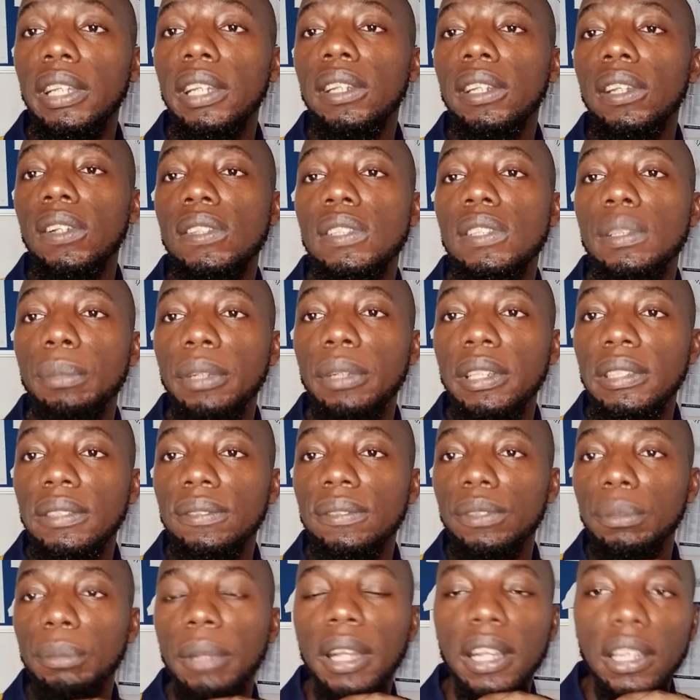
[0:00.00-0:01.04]
get customers
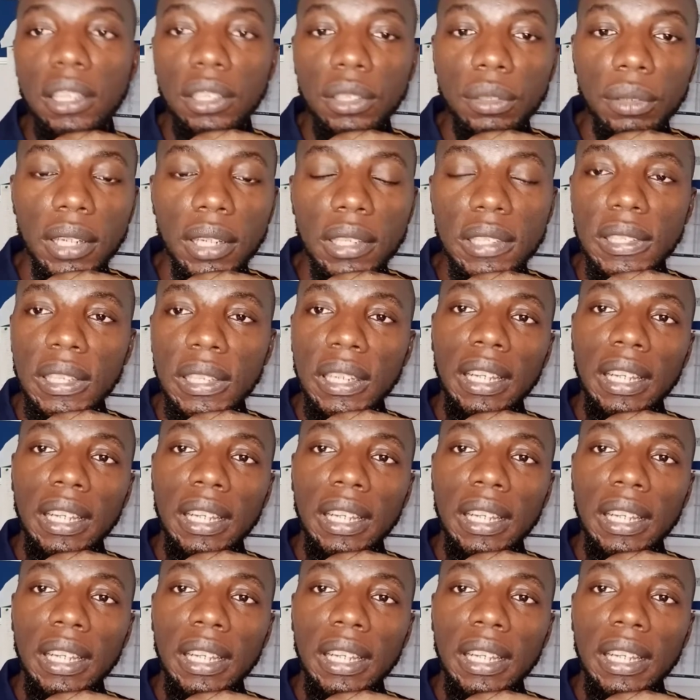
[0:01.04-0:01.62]
from iOS,